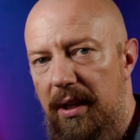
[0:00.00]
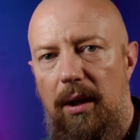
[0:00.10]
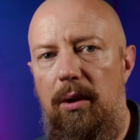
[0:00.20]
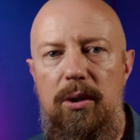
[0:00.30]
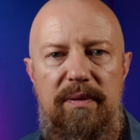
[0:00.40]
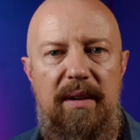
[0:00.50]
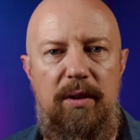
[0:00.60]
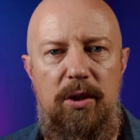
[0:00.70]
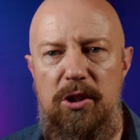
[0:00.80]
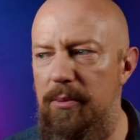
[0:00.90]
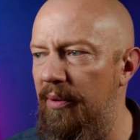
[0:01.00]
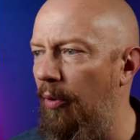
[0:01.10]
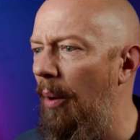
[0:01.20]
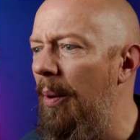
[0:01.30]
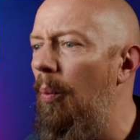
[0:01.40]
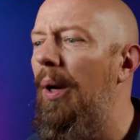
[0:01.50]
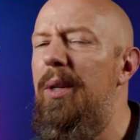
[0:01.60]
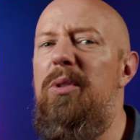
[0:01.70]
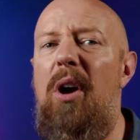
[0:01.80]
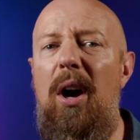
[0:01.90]
oh, you've never used this before. What are
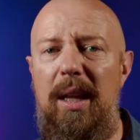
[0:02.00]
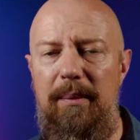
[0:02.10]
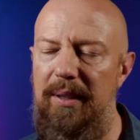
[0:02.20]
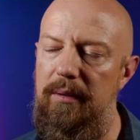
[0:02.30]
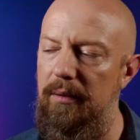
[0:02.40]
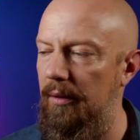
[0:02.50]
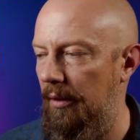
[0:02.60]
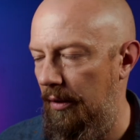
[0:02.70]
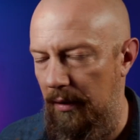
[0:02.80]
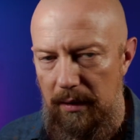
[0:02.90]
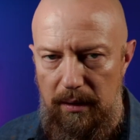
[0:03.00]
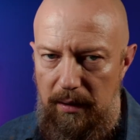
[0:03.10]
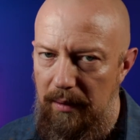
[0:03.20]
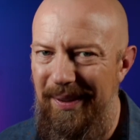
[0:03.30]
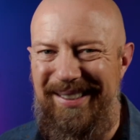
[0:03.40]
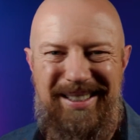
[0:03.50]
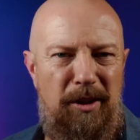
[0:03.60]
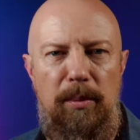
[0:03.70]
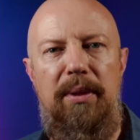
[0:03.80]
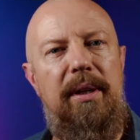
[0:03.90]
you talking about? What a
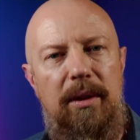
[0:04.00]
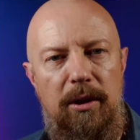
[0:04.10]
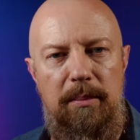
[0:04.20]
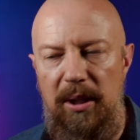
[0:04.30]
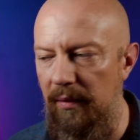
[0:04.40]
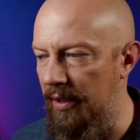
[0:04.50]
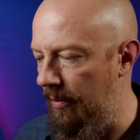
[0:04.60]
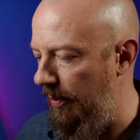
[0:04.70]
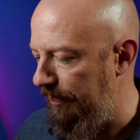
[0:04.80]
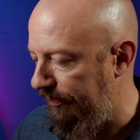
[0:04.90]
terrible thing to do in the middle of a demo.